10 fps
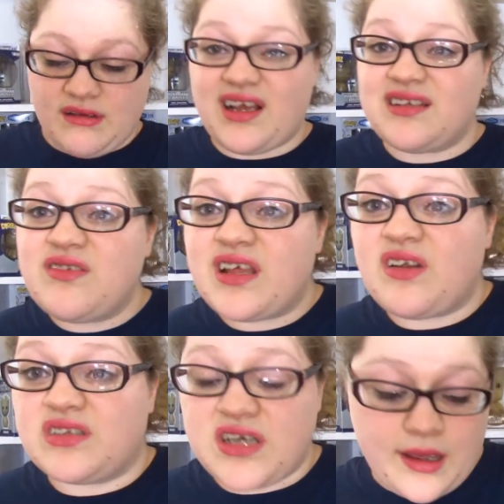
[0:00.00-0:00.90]
I do that
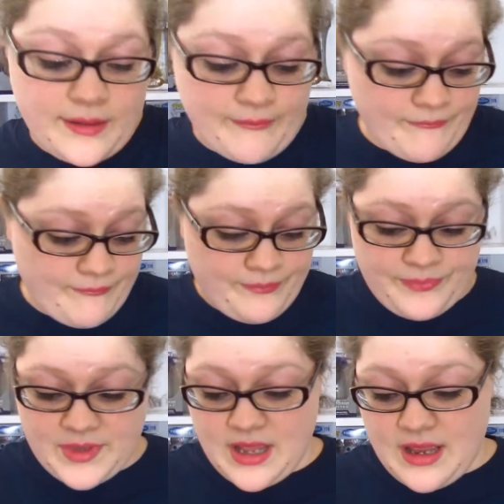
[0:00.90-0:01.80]
all the time.
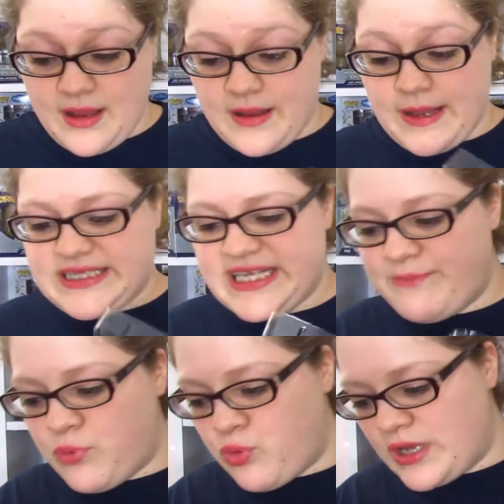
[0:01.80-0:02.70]
It's,
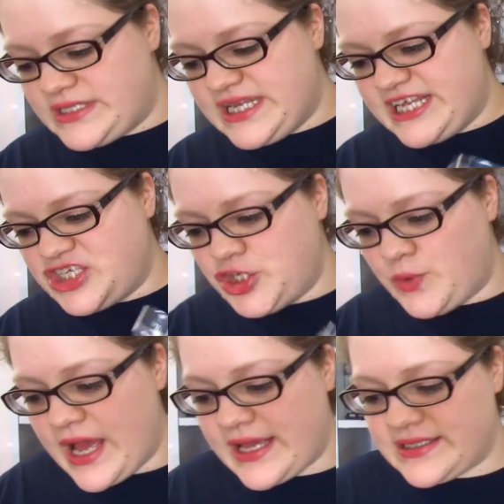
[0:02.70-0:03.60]
it's an issue,
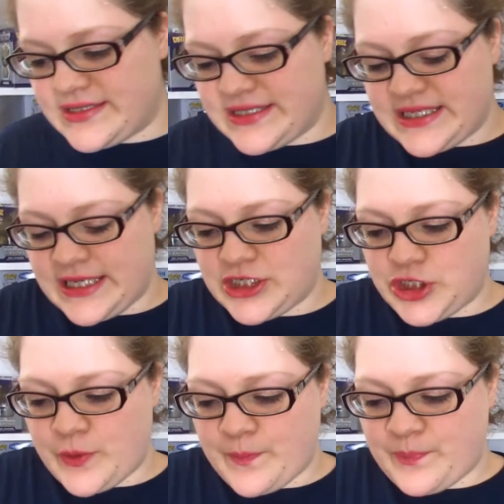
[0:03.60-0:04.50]
guys. It's an
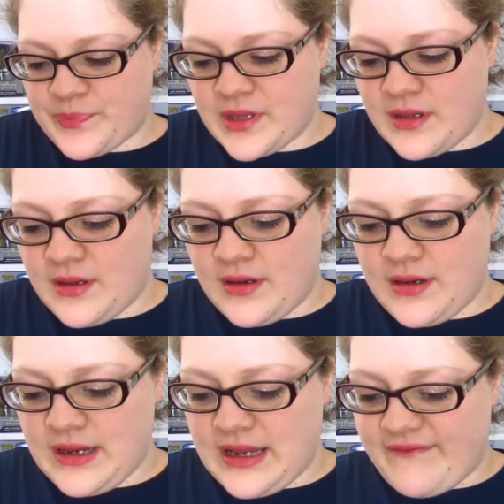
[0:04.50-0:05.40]
issue.
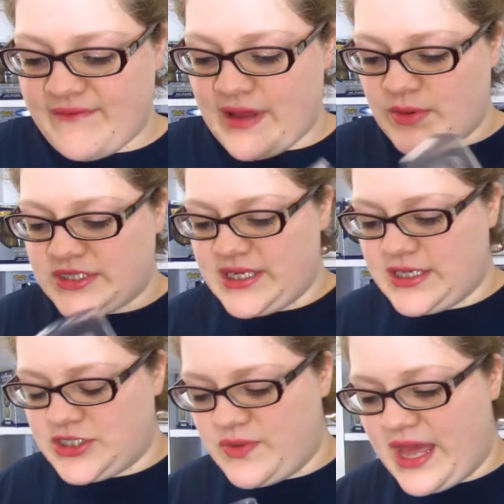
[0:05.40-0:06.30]
I wish I
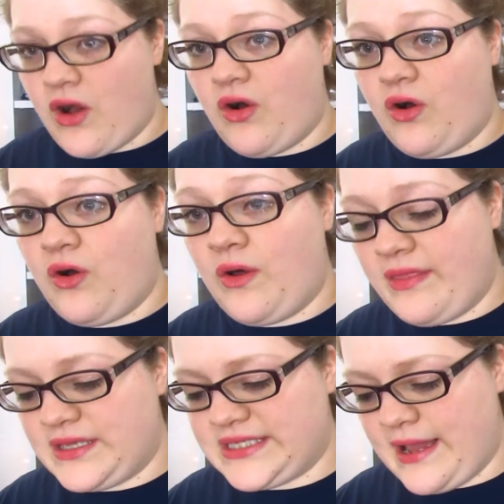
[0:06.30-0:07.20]
didn't do that all
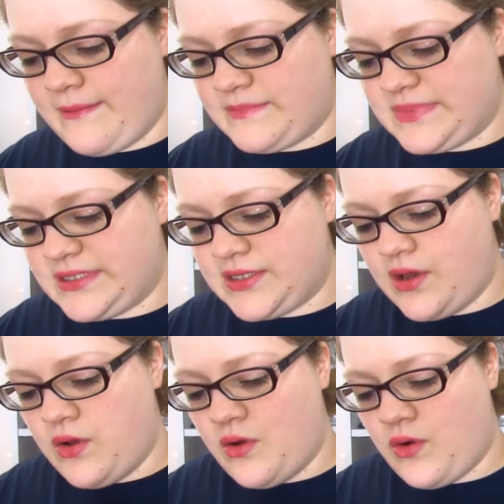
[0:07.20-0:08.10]
the time.
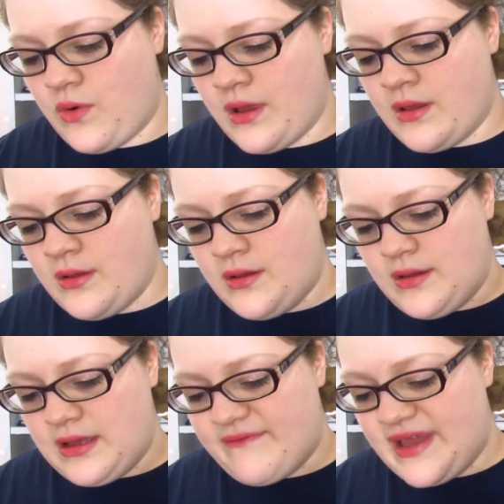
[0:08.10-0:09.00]
So,
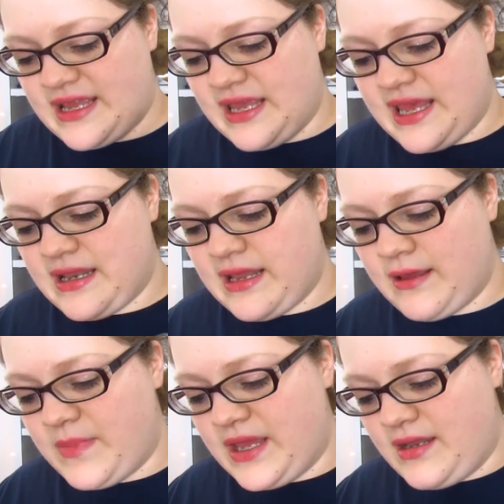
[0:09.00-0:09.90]
if I can get
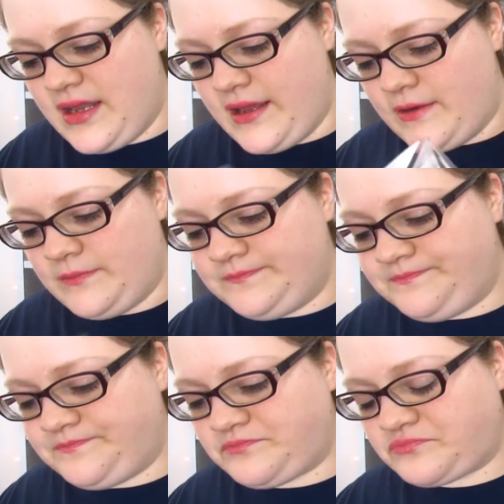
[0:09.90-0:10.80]
him in here.
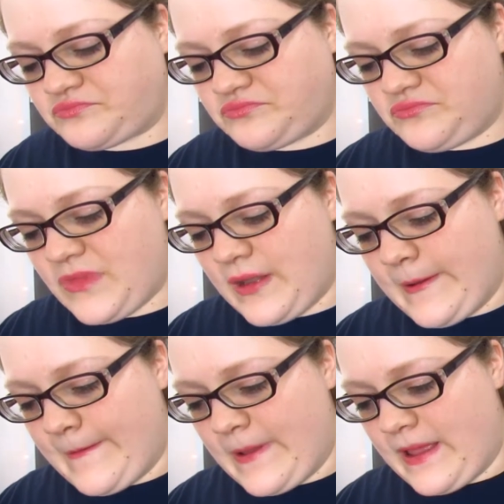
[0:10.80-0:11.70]

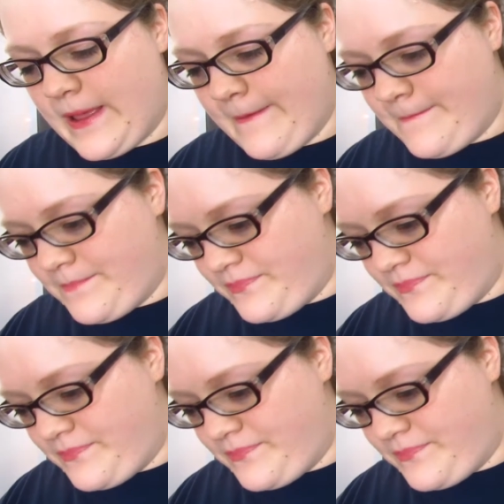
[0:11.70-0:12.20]
Okay.